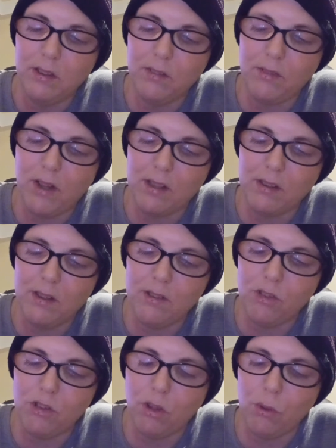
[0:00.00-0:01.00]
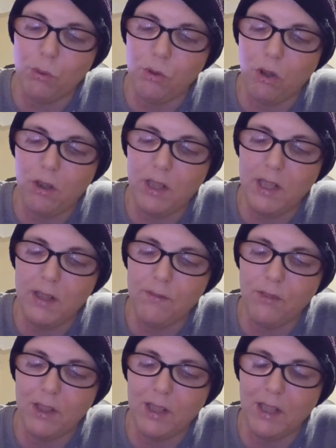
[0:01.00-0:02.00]
The fact that it's so tiny and
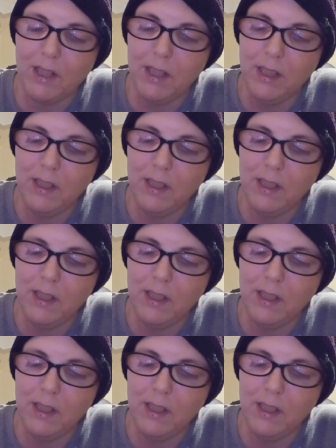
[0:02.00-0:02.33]
fiddly,